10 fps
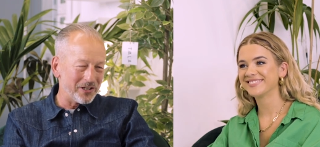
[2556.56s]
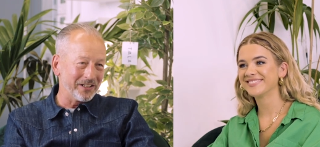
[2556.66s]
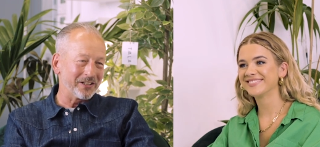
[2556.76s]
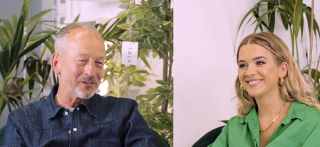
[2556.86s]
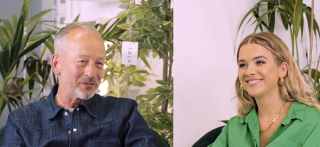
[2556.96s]

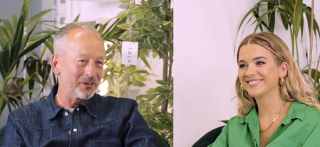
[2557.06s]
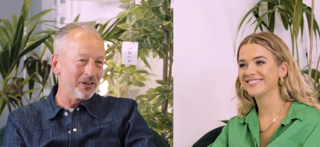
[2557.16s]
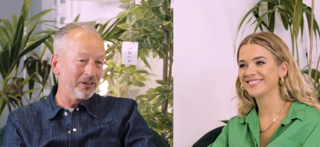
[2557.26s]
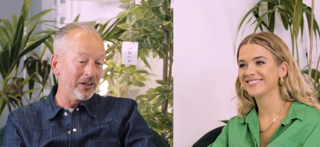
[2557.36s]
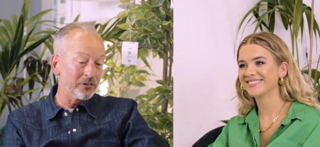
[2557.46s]
Speaker 1: really
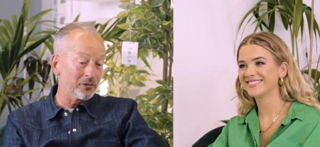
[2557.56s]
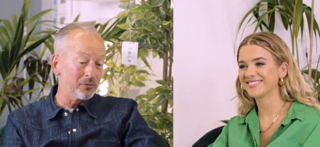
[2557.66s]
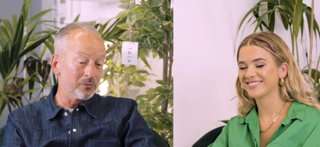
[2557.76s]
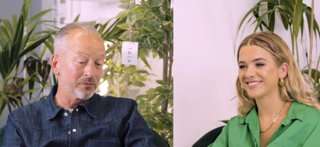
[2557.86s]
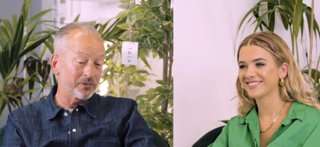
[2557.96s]
concerned, and I
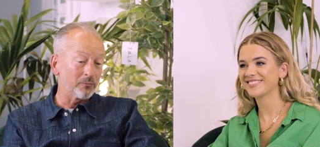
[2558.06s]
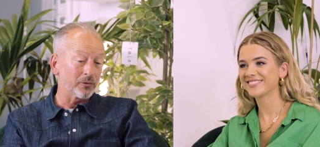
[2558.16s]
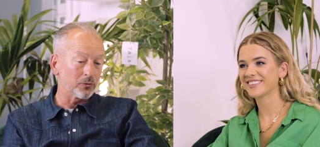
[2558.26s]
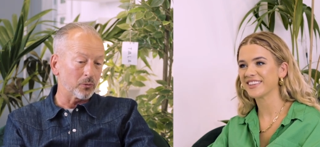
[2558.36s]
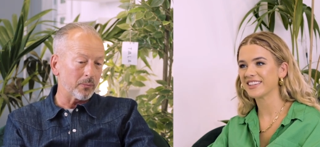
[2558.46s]
do
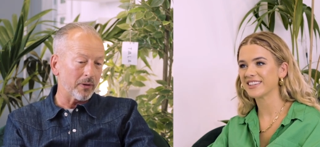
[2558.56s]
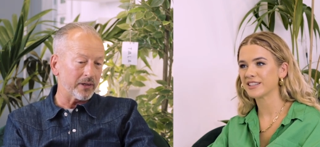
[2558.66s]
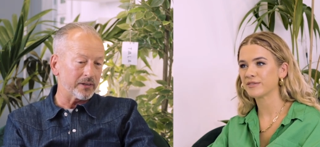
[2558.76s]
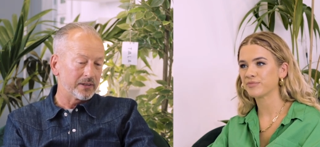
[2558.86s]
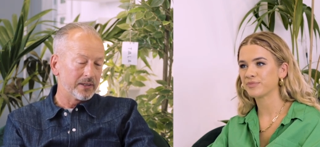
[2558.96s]
sometimes worry about
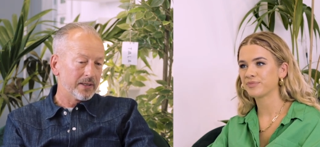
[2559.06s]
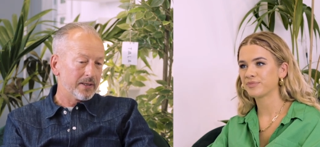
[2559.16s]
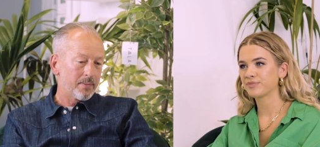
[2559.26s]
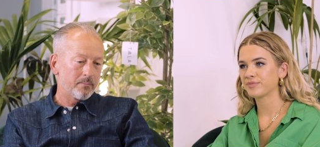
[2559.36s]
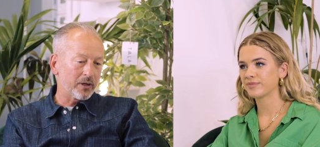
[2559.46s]
that.
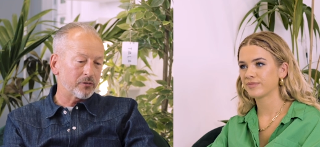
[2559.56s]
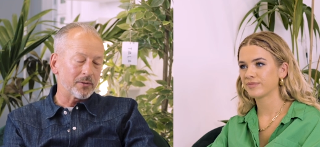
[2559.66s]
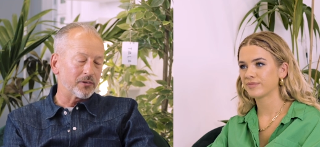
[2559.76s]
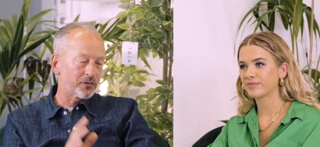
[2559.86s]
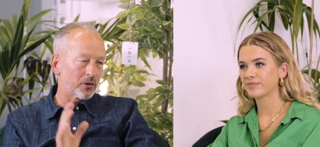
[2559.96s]
But I
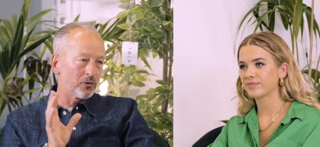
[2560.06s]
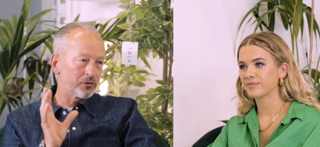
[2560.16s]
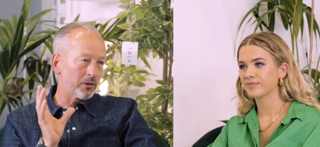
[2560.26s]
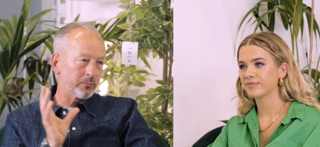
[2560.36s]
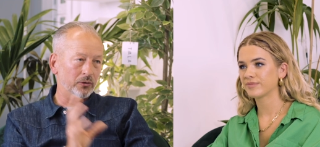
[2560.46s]
spent so long
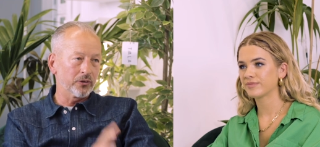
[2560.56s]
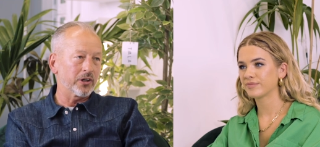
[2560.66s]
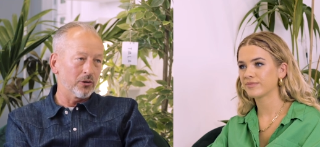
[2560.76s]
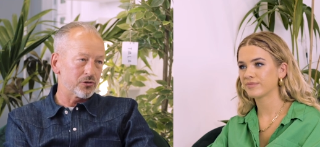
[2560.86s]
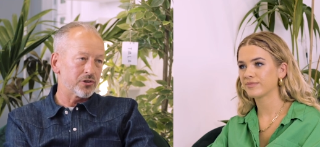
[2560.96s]
trying to build the
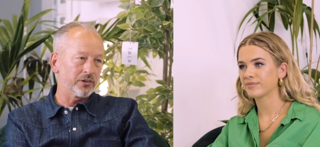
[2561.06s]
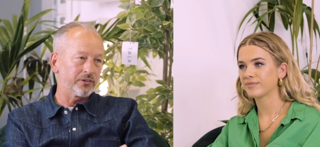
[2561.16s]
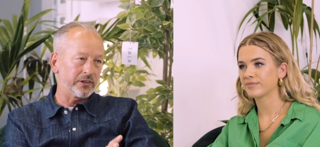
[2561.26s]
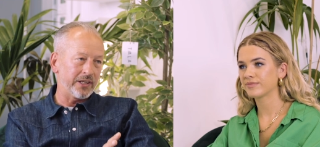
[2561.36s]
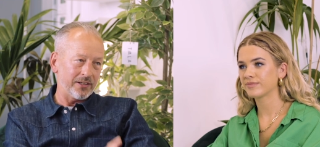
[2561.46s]
culture
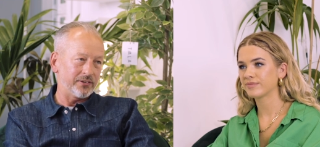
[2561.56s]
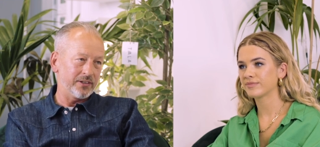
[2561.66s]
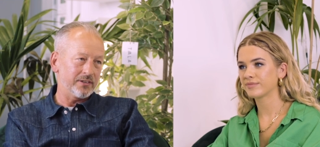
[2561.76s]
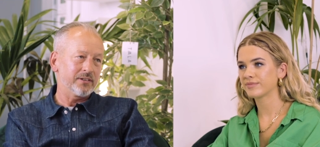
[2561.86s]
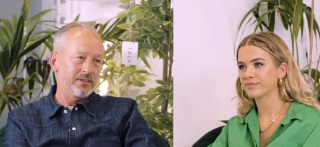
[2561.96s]
to get
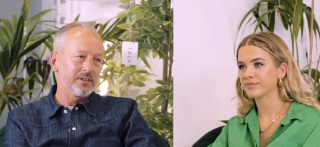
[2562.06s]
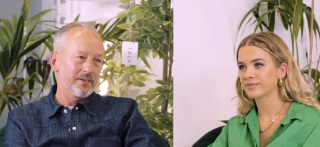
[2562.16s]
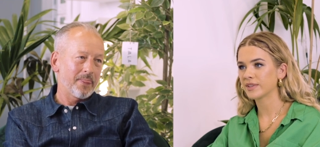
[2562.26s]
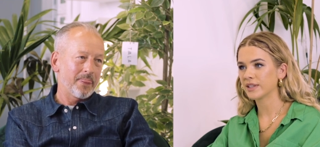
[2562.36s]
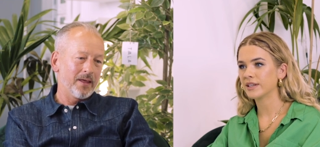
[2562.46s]
it
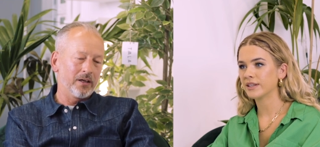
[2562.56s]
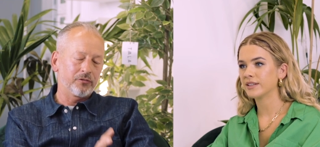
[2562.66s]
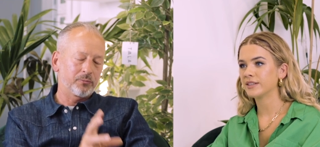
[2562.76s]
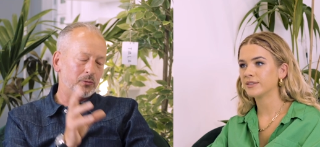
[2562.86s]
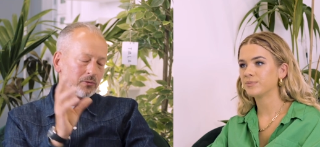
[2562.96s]
and I've,
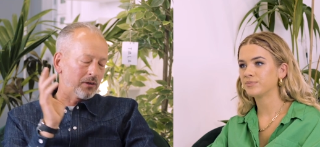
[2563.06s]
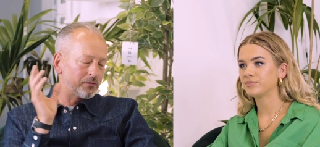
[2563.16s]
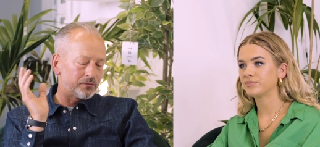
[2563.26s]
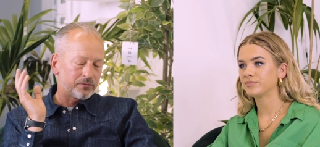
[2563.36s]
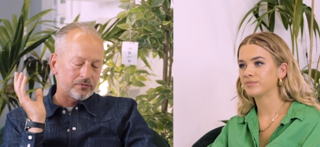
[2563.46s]

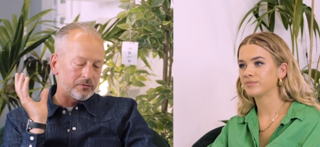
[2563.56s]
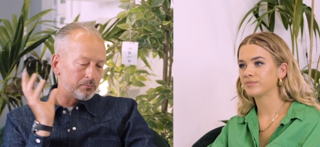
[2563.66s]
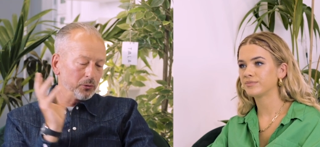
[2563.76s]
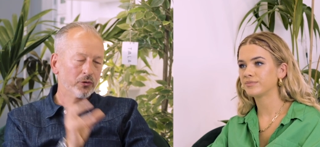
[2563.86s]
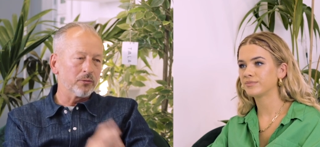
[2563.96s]
I've
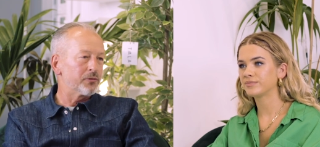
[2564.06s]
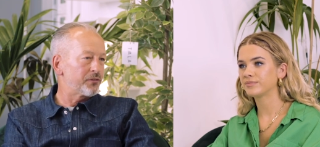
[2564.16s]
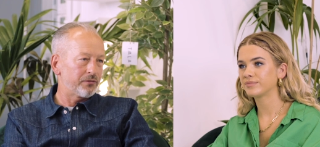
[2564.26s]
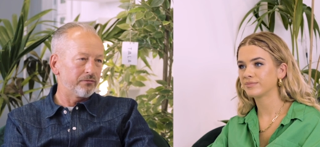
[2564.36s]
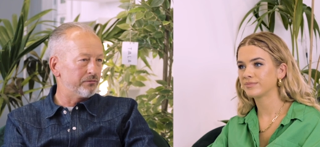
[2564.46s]
bored them
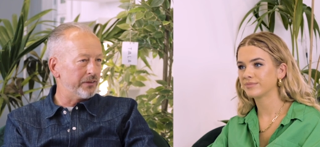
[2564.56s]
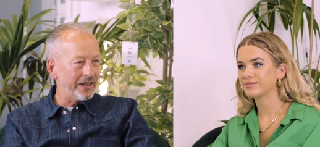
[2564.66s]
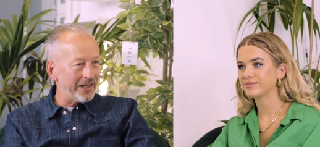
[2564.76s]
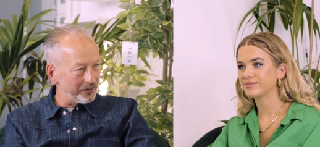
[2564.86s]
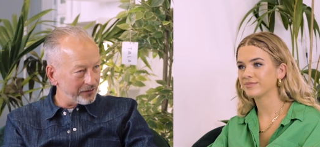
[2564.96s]

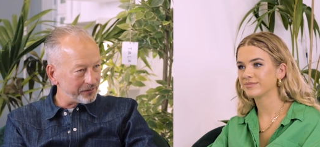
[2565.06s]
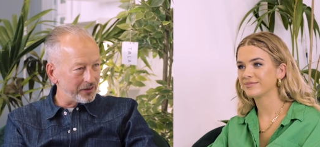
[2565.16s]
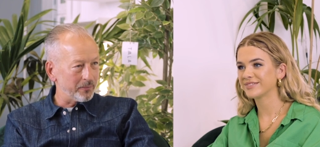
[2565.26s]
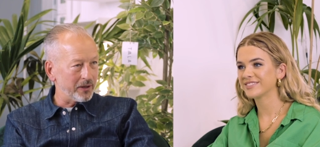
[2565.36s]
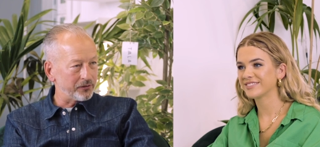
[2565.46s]

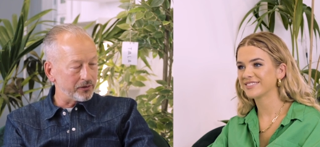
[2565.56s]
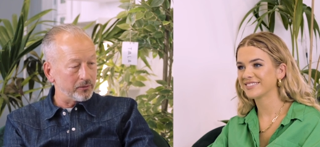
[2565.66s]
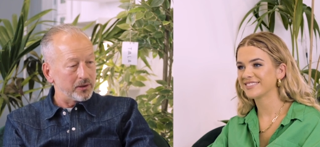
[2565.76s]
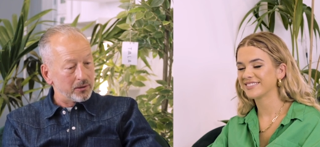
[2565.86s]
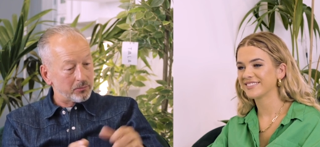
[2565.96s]
relentlessly about it.
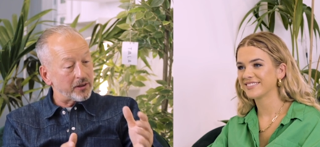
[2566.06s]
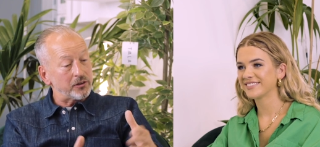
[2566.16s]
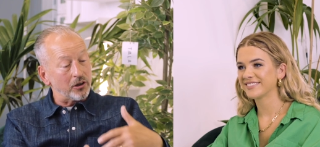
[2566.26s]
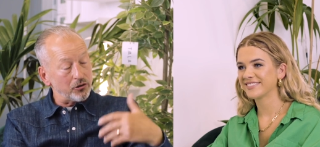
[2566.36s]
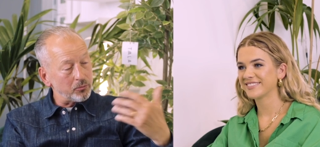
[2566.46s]
But then
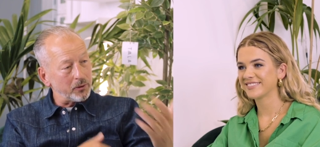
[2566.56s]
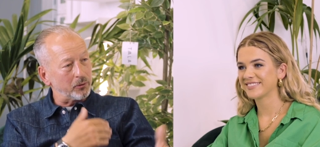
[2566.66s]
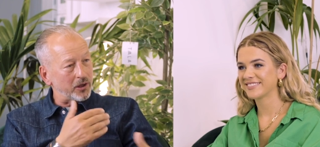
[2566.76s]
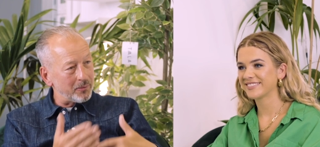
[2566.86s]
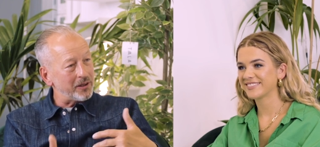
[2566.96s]
you know, new
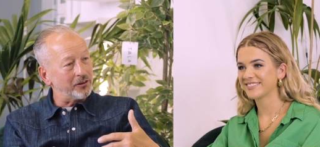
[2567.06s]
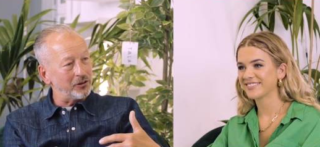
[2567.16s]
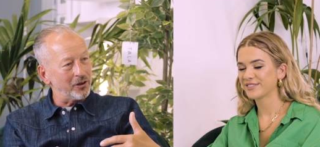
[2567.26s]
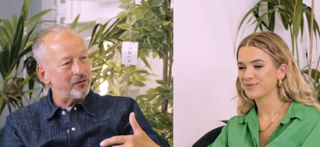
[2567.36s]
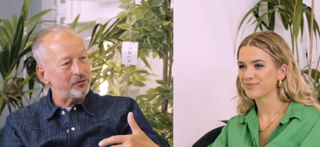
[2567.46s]
people come in, and
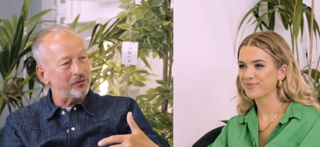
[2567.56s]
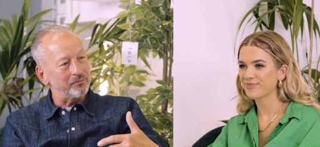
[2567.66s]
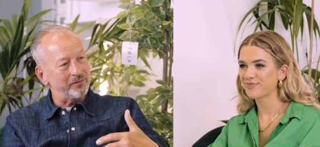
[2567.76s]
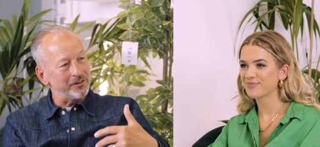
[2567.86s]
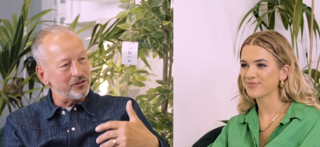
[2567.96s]
you have to
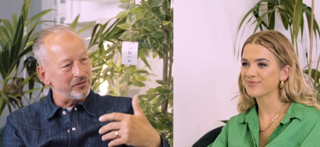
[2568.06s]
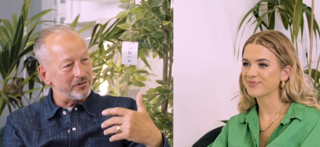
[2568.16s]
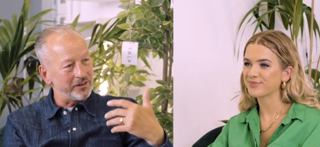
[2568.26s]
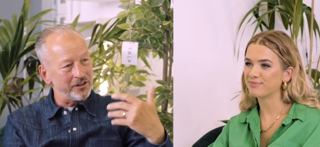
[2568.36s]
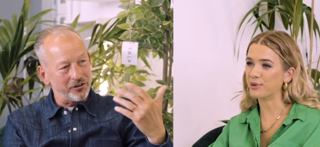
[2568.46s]
in,
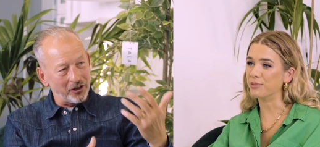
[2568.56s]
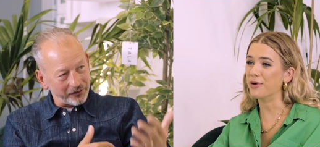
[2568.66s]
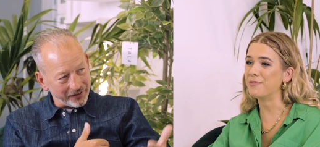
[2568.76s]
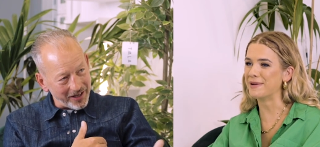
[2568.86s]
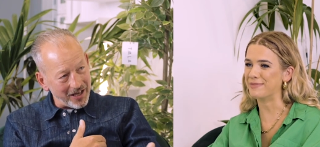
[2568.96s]
bore
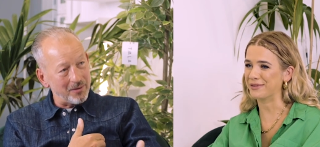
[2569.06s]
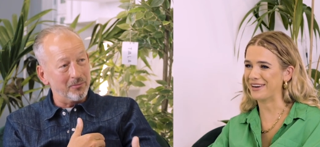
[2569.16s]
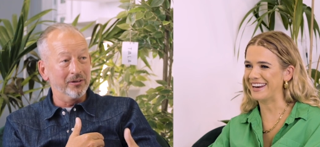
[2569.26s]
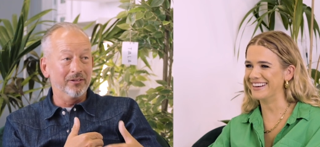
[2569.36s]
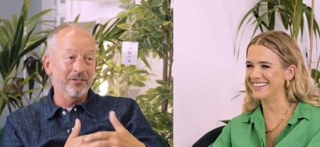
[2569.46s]
more people
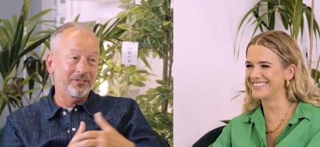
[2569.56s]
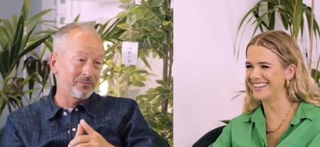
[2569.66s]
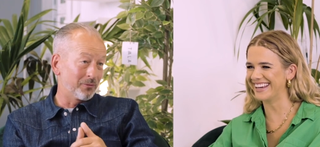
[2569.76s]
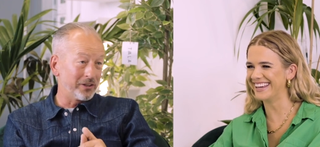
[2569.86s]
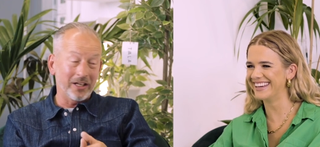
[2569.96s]

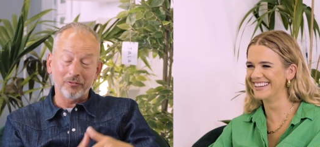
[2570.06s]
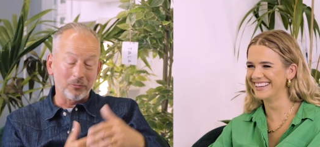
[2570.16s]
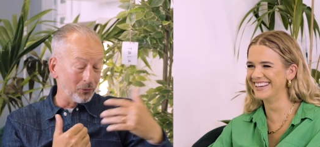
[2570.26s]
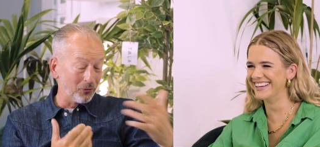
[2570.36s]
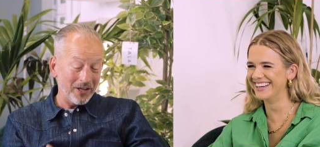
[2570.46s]
relentlessly. Well, you have to
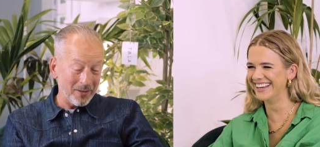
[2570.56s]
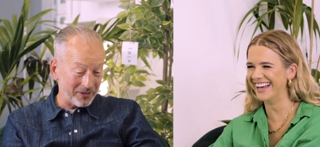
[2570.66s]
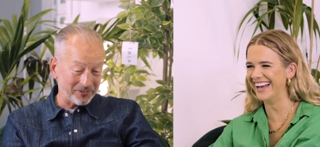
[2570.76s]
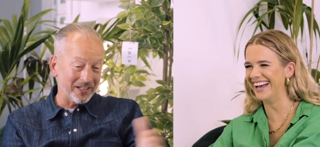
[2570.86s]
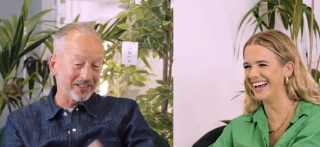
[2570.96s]
bore them
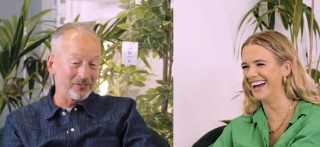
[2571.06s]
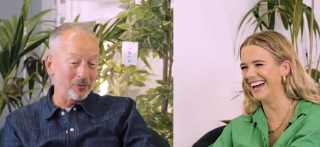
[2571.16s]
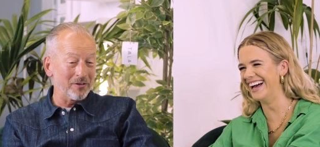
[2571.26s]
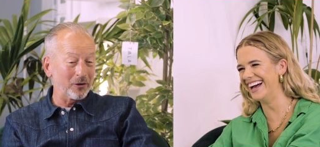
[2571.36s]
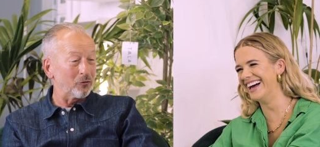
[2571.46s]
exactly. so
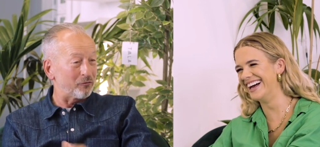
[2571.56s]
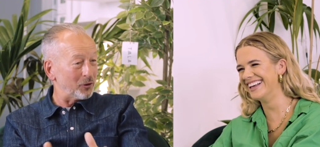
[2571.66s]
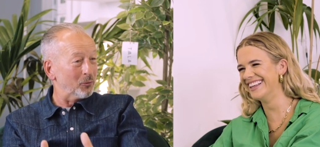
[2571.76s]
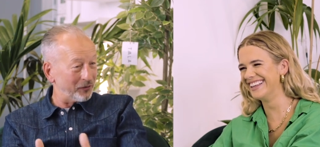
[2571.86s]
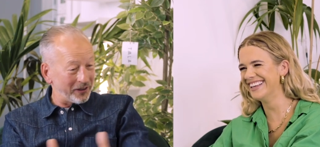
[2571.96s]
we've now got films